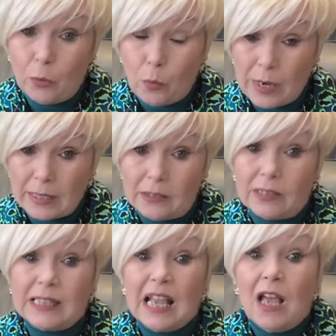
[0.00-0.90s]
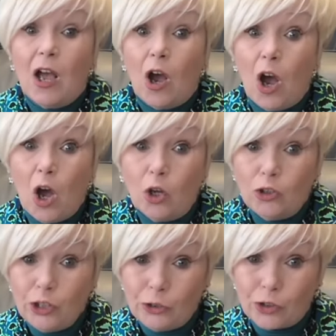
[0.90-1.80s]
the winners
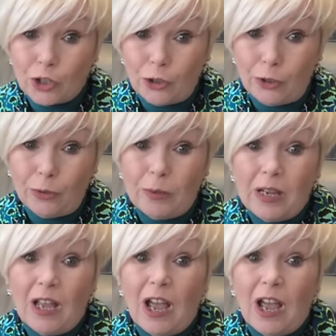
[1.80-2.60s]
on YouTube,